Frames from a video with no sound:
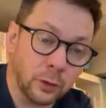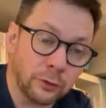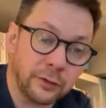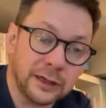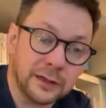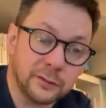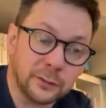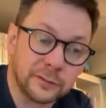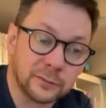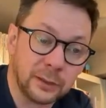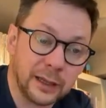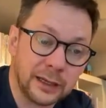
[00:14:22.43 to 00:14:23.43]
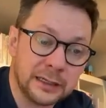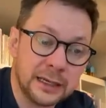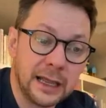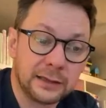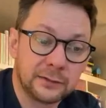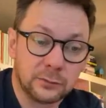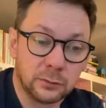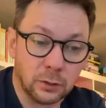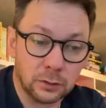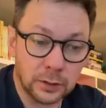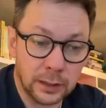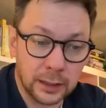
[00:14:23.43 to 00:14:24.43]
thing to explain next, what
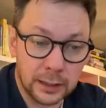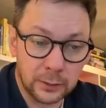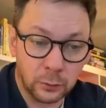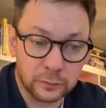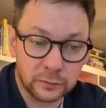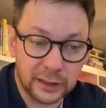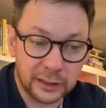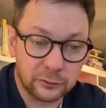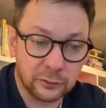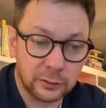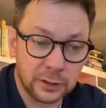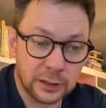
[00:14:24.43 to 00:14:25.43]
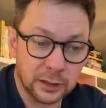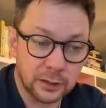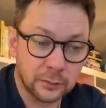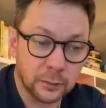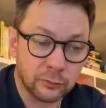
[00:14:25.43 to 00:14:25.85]
section in a